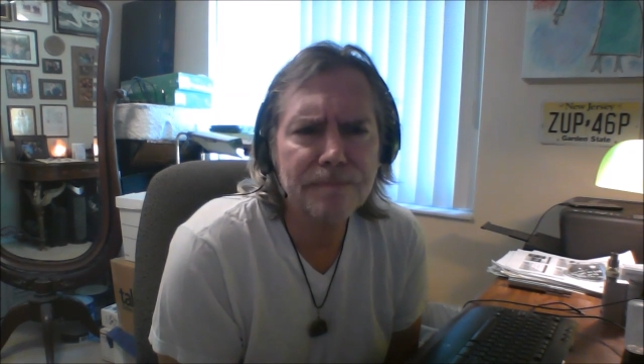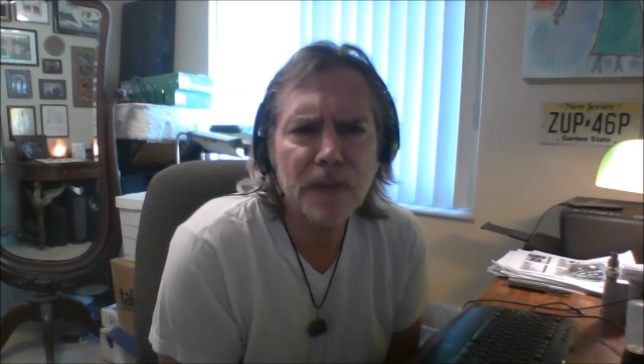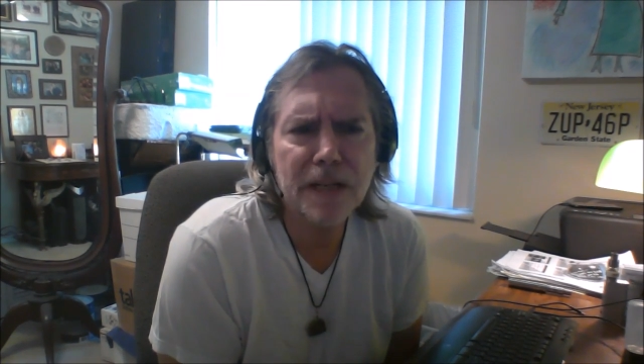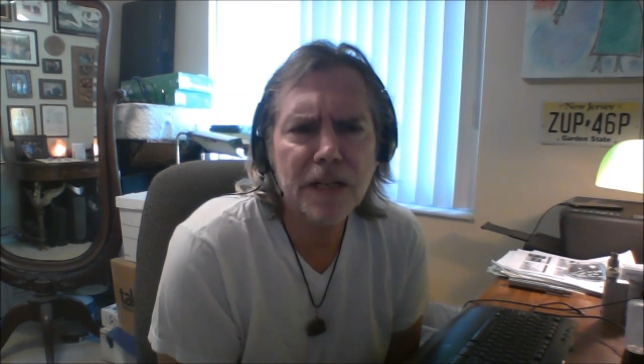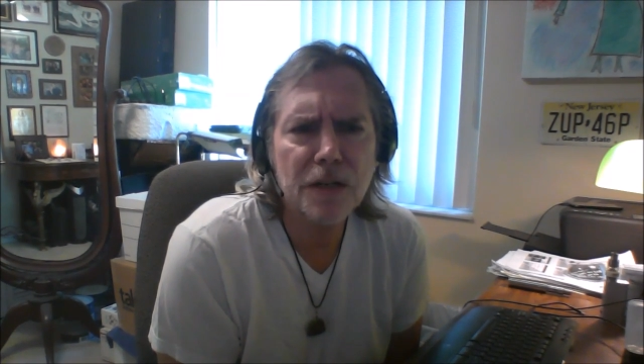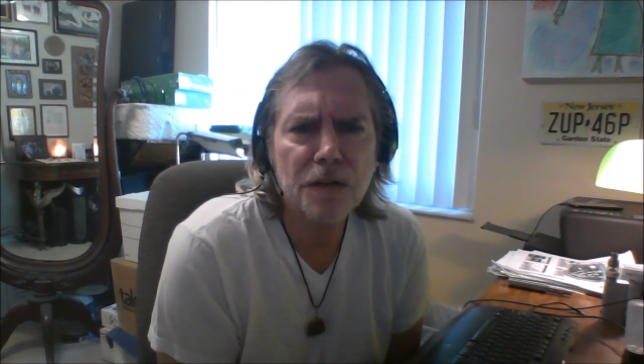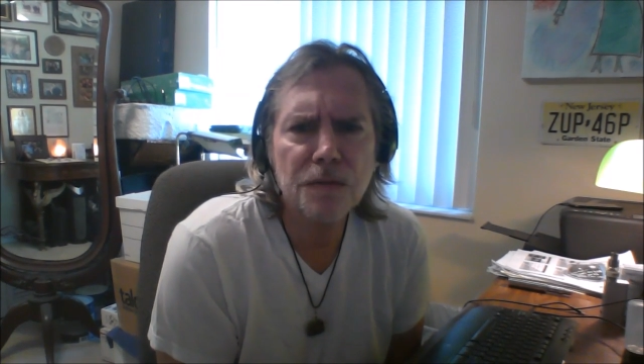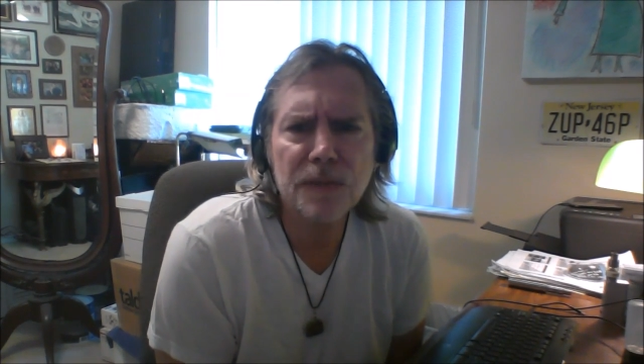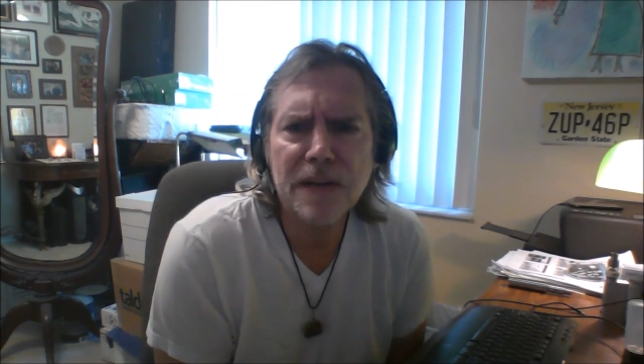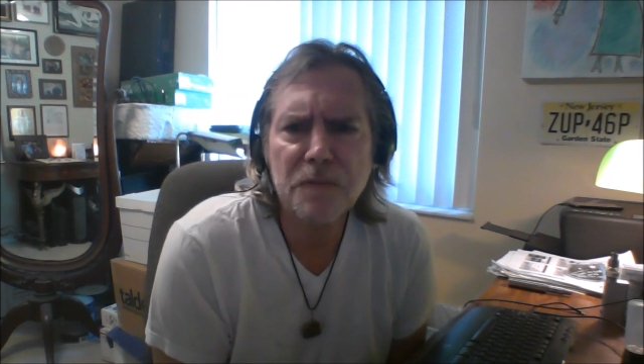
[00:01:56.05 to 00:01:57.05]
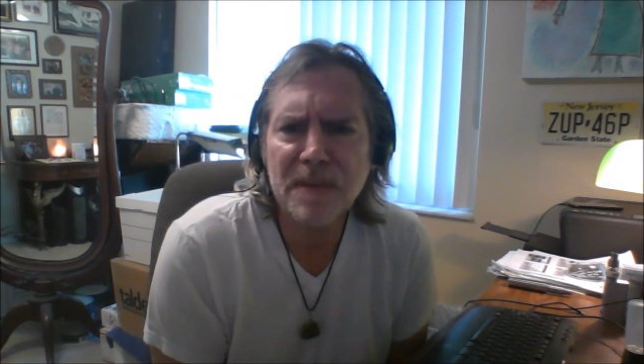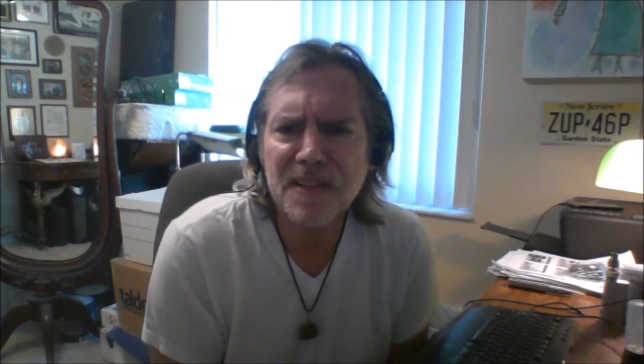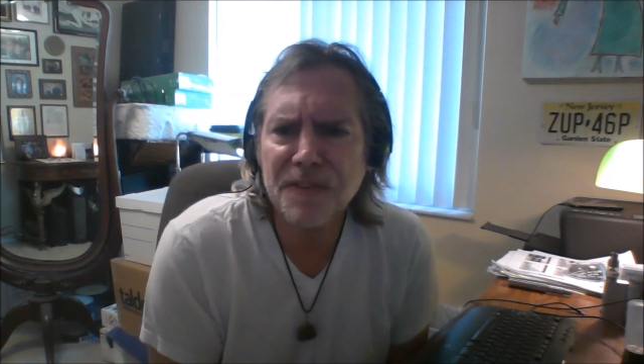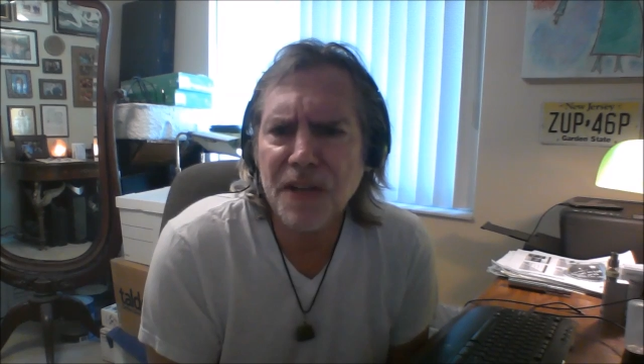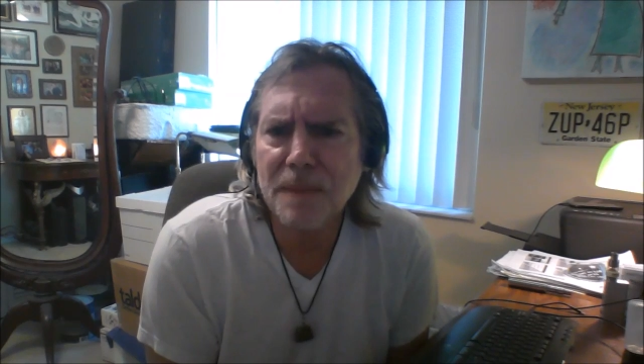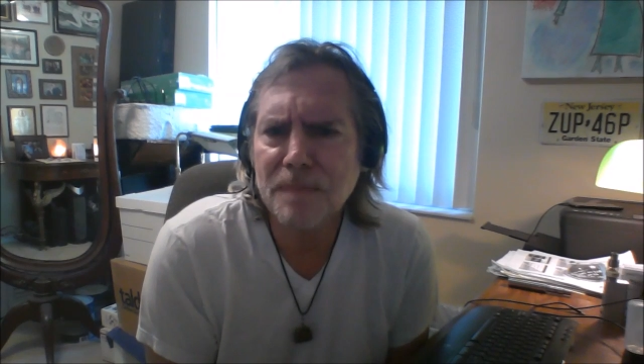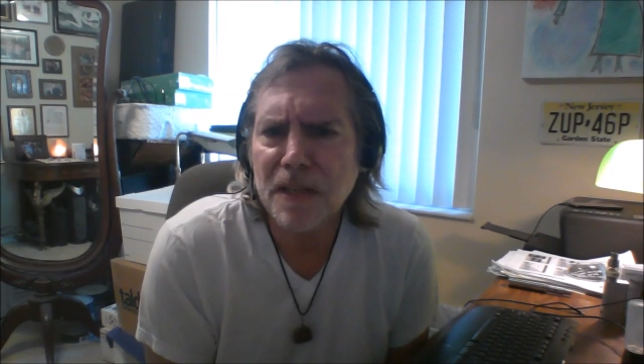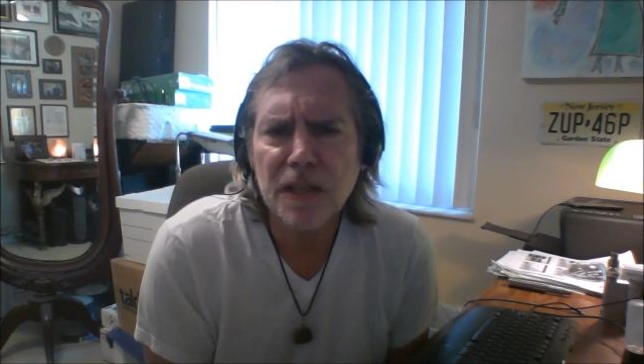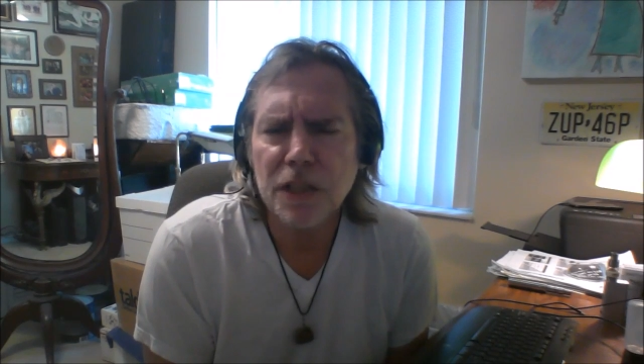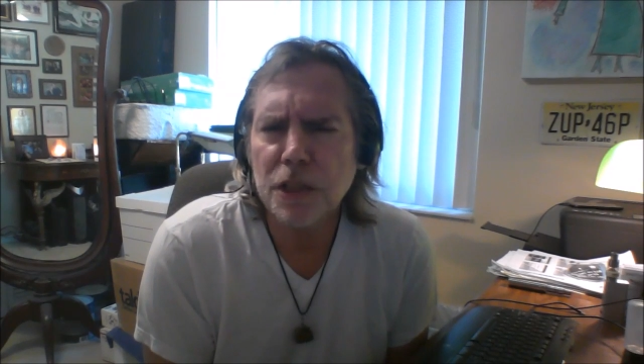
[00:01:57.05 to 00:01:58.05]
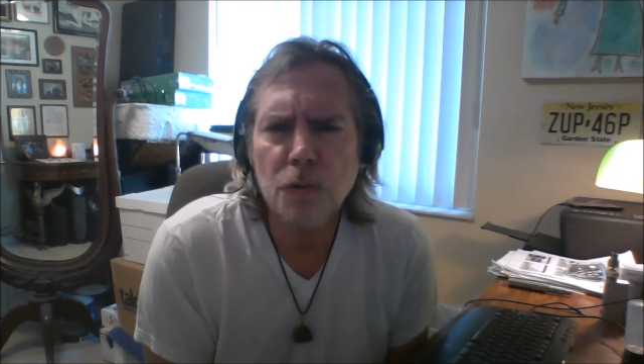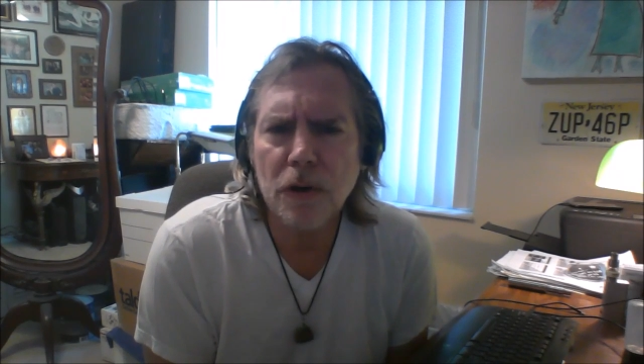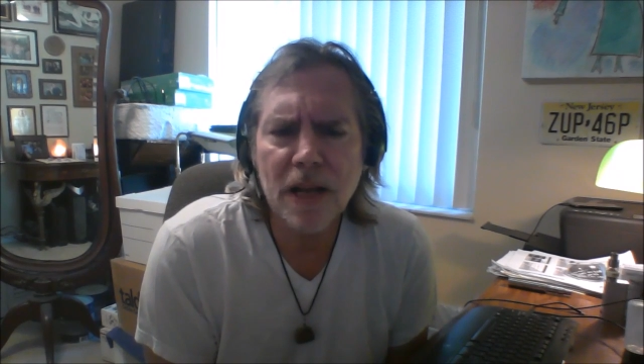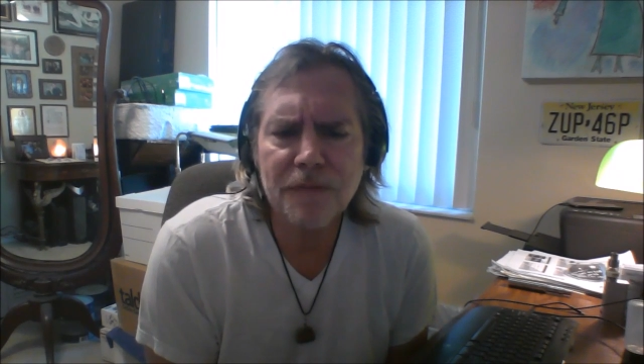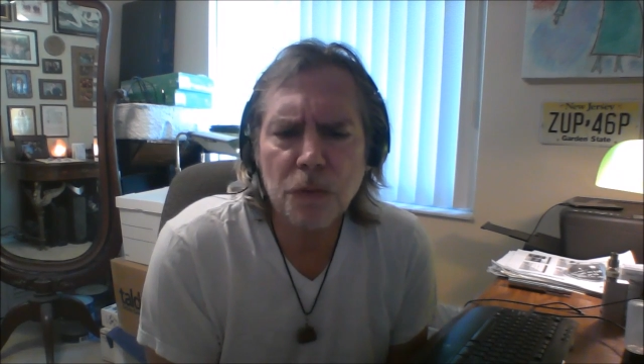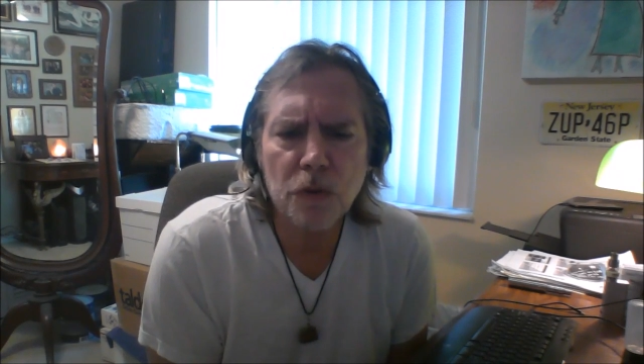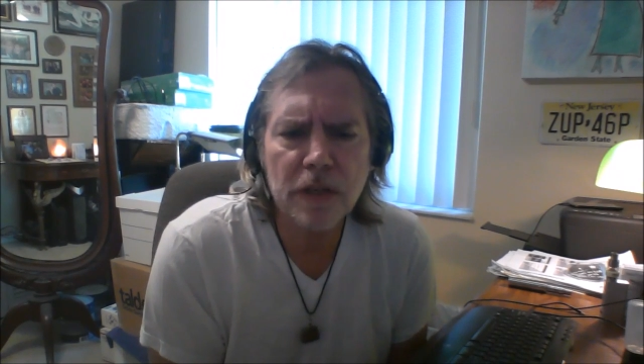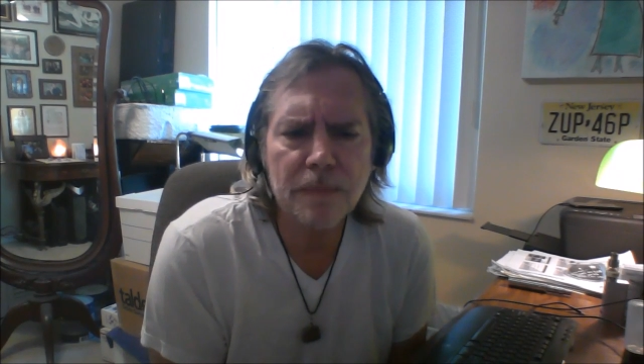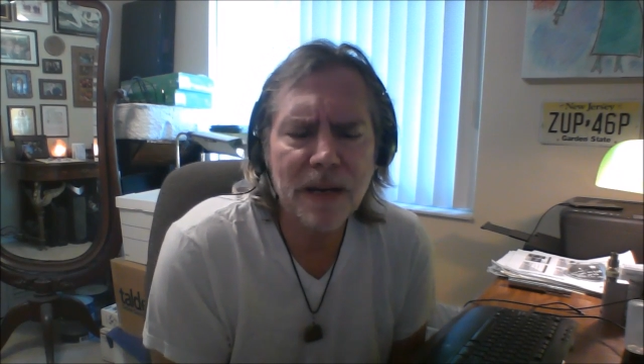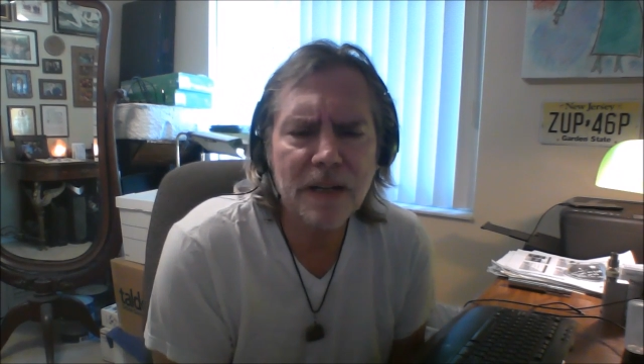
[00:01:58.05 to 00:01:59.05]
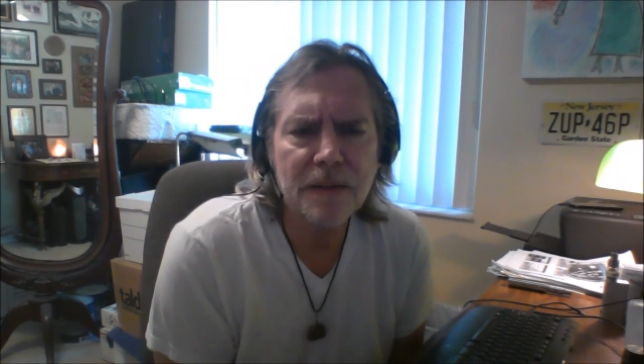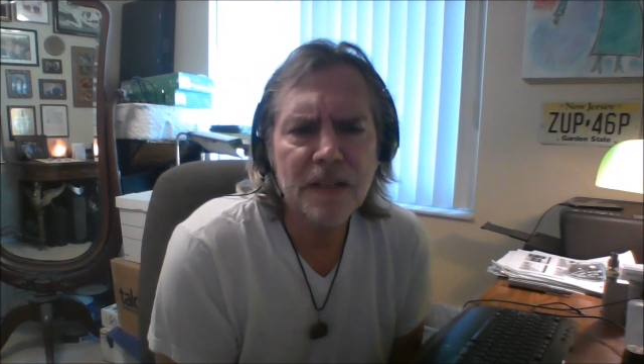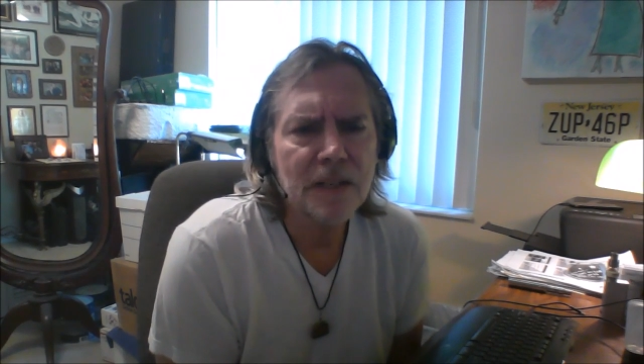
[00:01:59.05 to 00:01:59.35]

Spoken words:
Money on earth will never be the same. You won't have to worry about it.